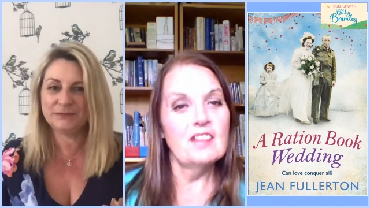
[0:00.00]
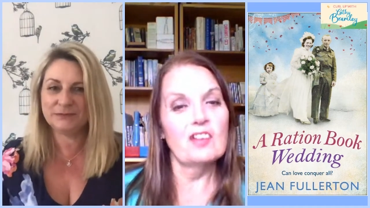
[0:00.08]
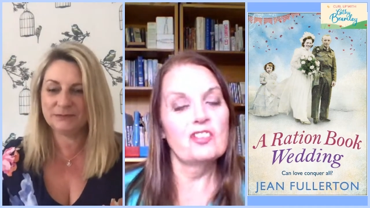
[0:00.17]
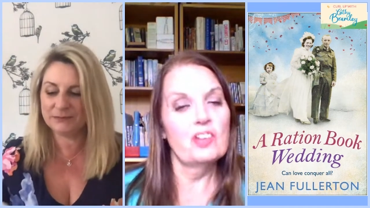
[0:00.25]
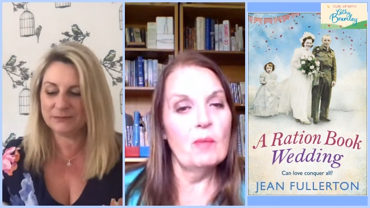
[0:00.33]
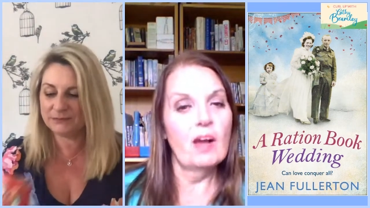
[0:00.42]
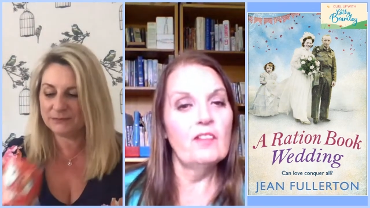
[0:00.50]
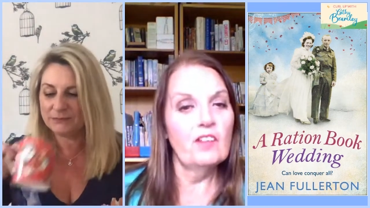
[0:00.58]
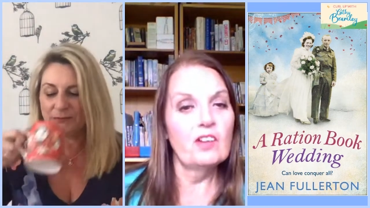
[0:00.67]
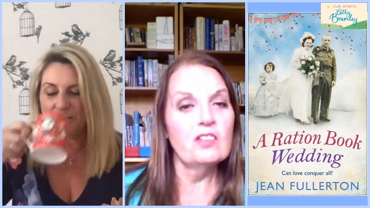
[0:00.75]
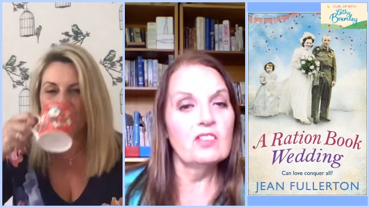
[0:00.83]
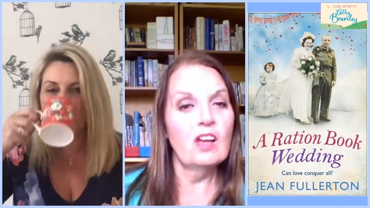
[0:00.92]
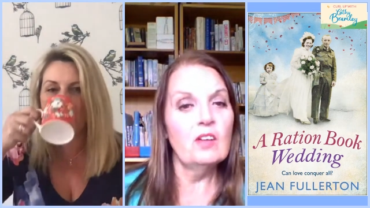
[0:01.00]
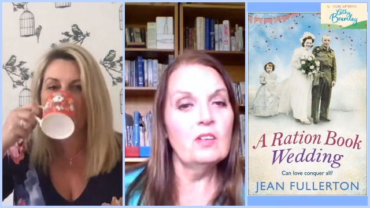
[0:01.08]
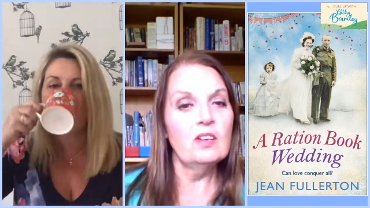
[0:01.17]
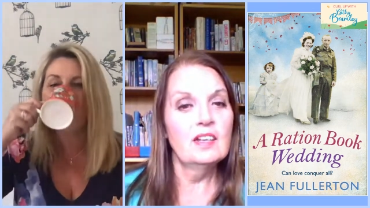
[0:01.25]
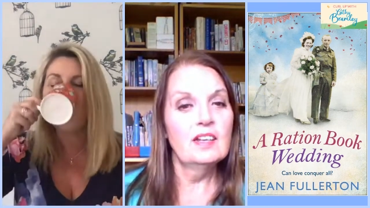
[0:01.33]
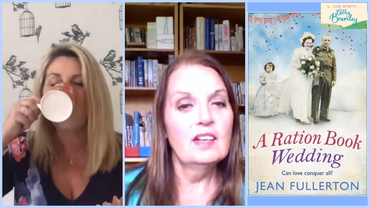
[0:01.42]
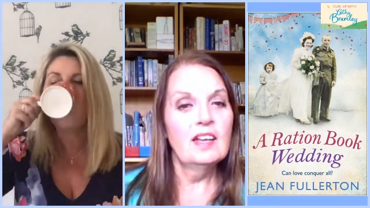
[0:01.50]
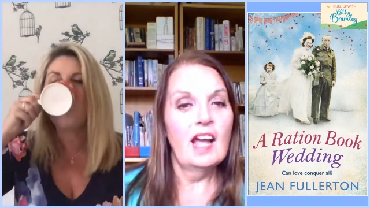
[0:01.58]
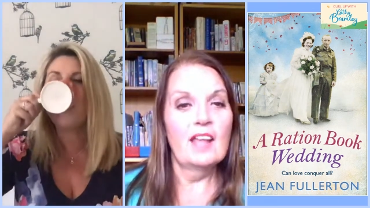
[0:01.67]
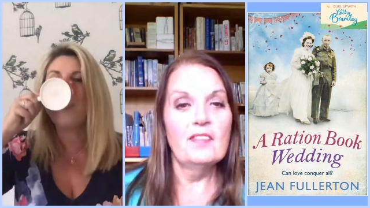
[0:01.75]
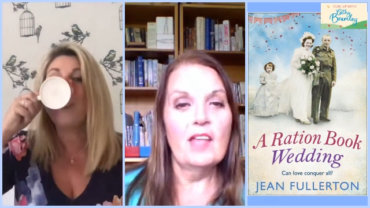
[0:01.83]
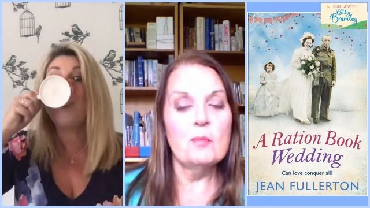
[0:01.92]
Speaker 1: actually my photo,
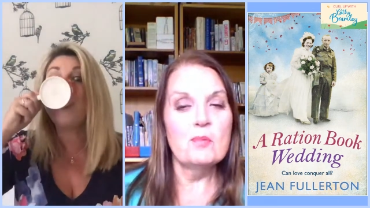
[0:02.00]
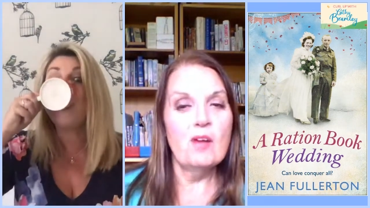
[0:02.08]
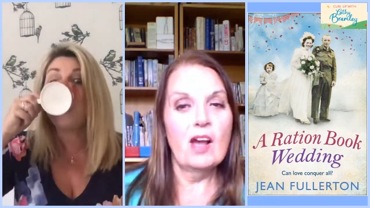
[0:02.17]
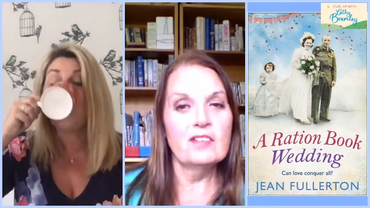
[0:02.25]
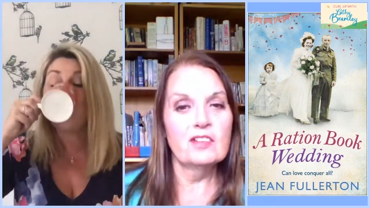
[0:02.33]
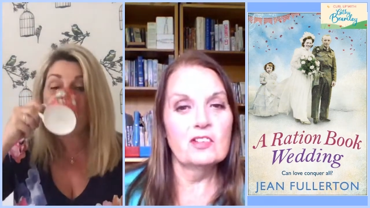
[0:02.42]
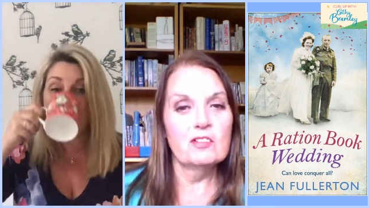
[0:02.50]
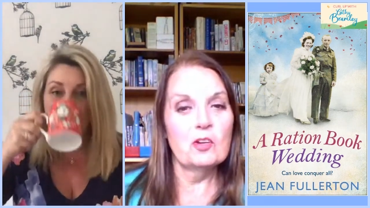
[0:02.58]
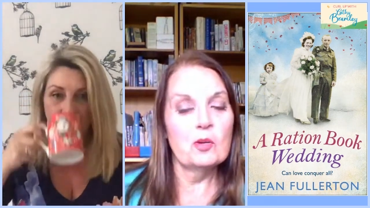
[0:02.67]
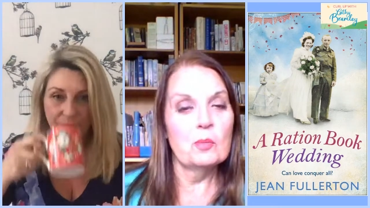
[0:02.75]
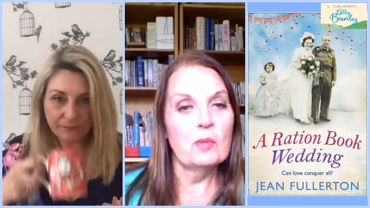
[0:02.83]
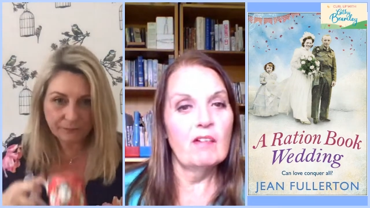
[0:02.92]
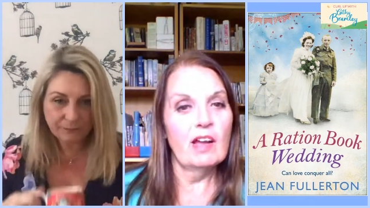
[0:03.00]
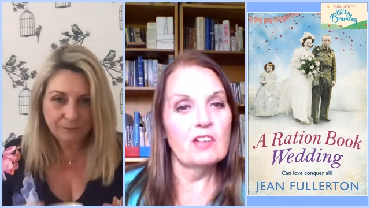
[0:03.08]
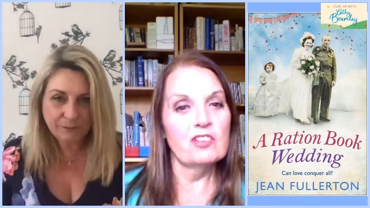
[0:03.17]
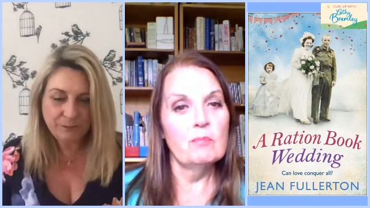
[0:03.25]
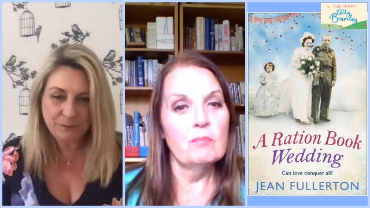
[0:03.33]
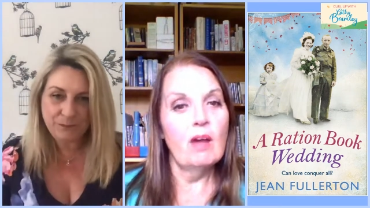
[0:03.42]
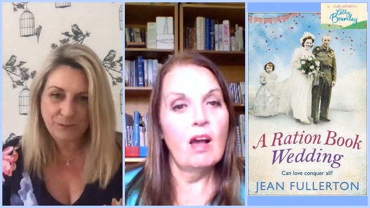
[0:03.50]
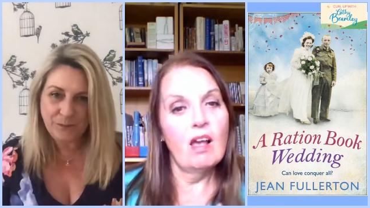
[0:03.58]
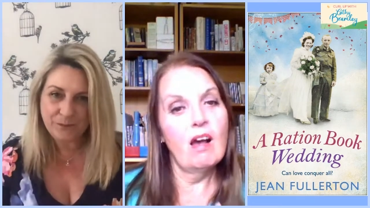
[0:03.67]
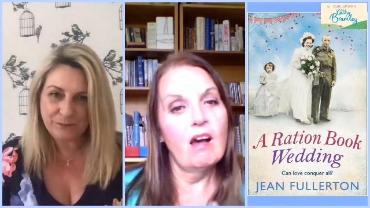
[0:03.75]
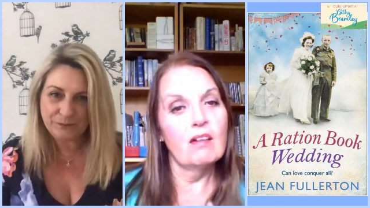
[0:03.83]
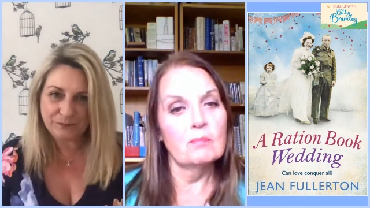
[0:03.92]
and that bride and groom are actually my
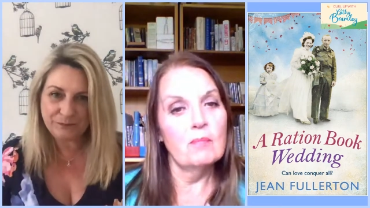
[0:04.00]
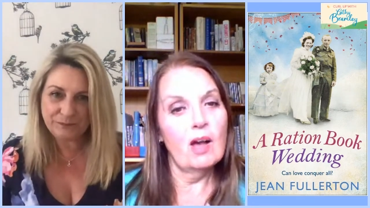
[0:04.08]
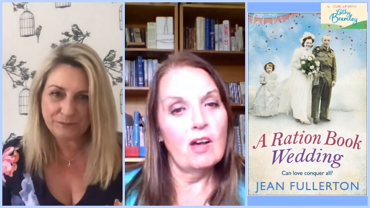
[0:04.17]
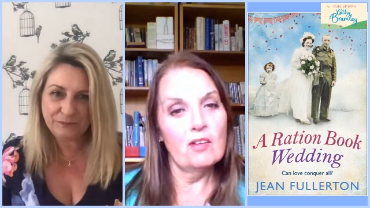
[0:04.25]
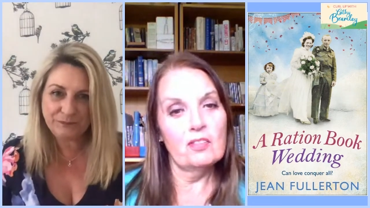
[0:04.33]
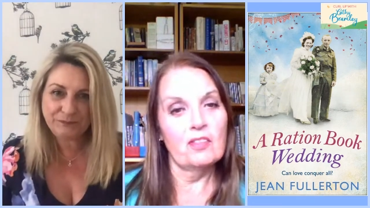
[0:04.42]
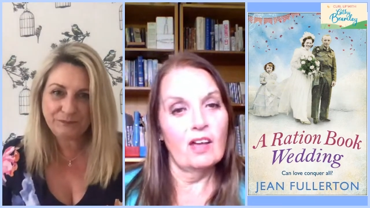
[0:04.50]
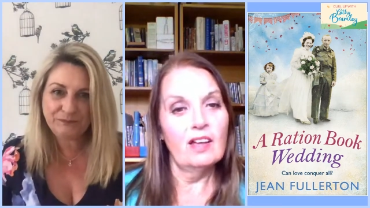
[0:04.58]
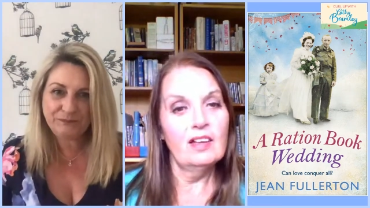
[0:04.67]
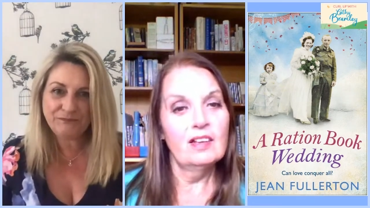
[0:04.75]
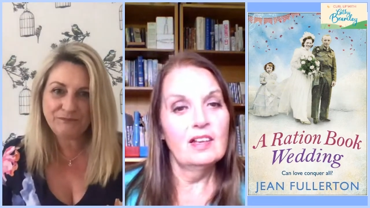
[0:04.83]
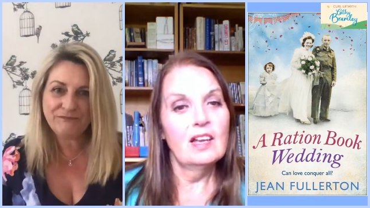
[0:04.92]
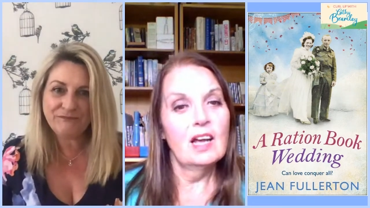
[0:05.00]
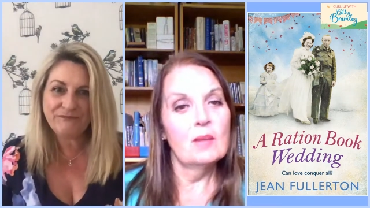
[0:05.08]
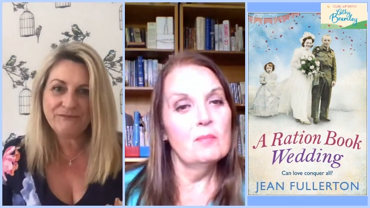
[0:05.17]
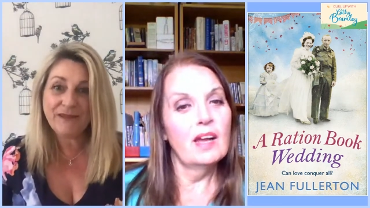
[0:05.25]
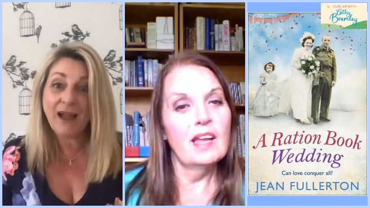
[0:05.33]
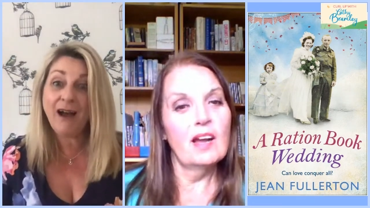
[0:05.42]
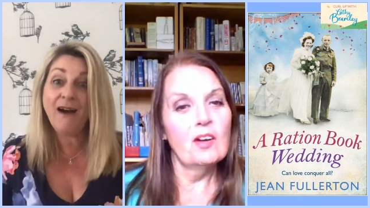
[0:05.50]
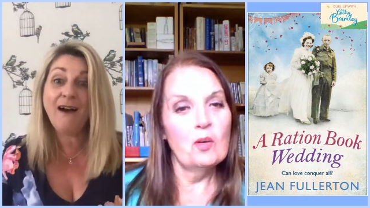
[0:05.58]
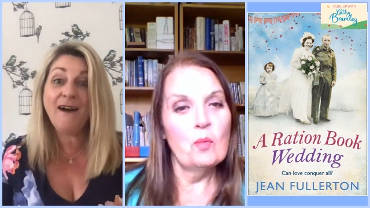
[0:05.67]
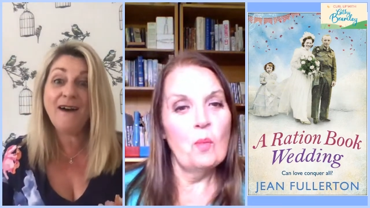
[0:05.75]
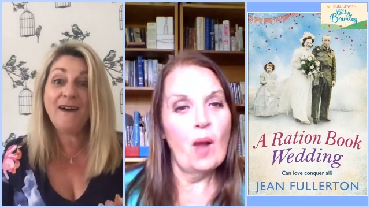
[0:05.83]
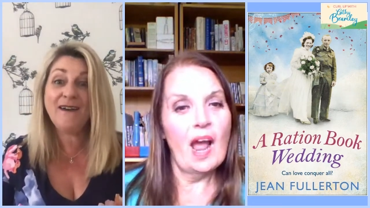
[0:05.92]
aunt Martha and my uncle
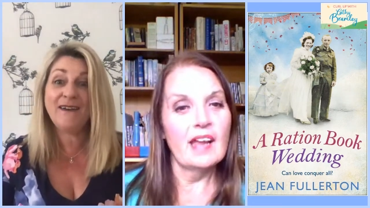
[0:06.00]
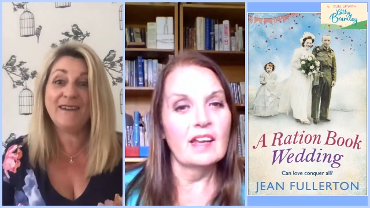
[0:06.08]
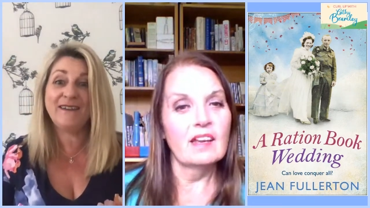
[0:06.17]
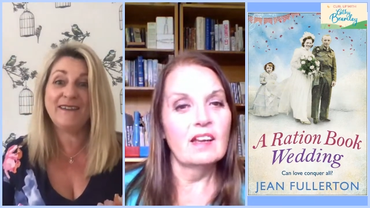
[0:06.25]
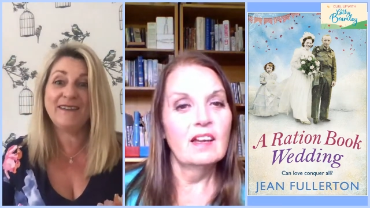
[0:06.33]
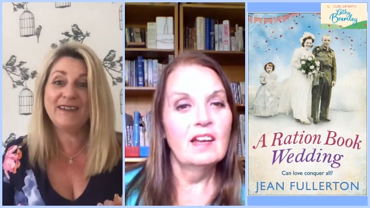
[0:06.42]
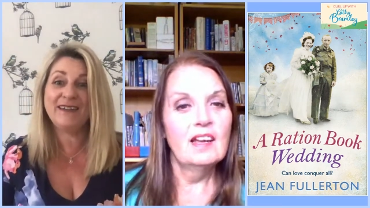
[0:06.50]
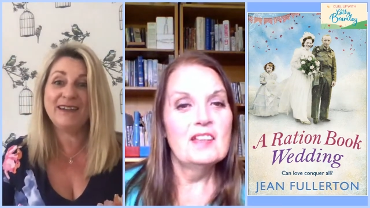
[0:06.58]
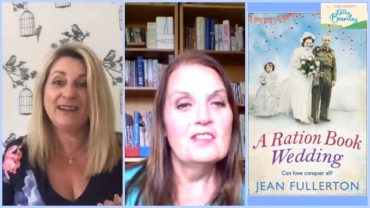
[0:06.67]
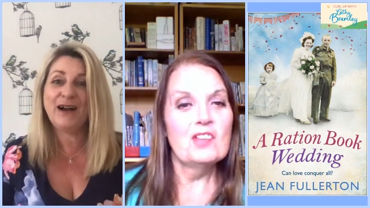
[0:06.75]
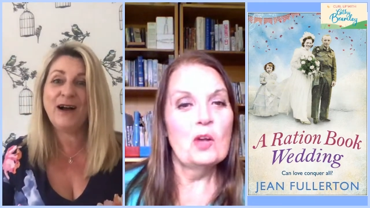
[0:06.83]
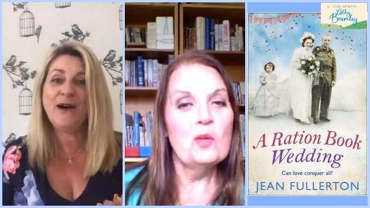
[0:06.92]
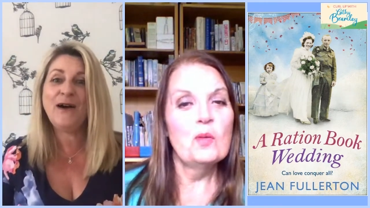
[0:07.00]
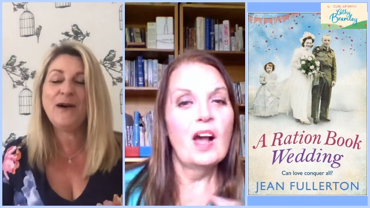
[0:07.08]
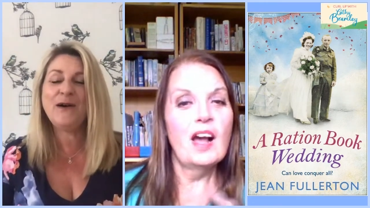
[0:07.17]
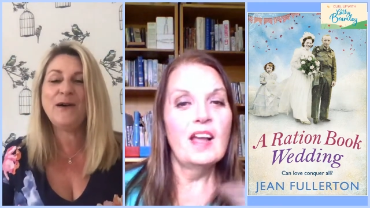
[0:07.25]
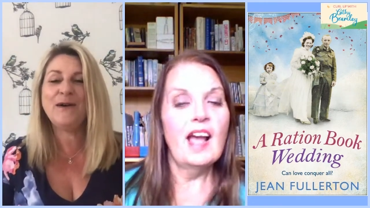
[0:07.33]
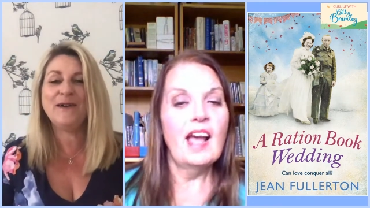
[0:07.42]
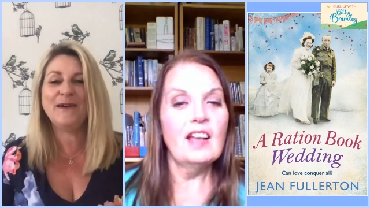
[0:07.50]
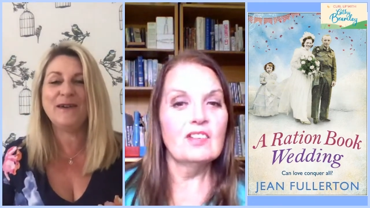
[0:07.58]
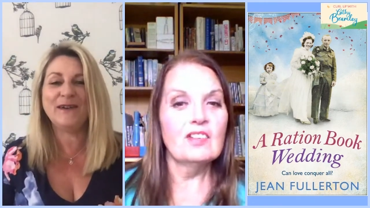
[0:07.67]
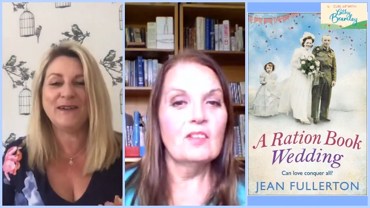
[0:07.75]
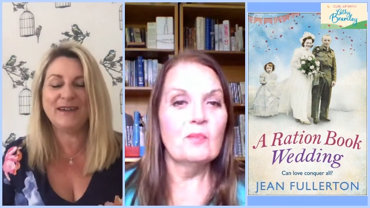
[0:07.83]
oh. Wag. So oh. I, I, oh.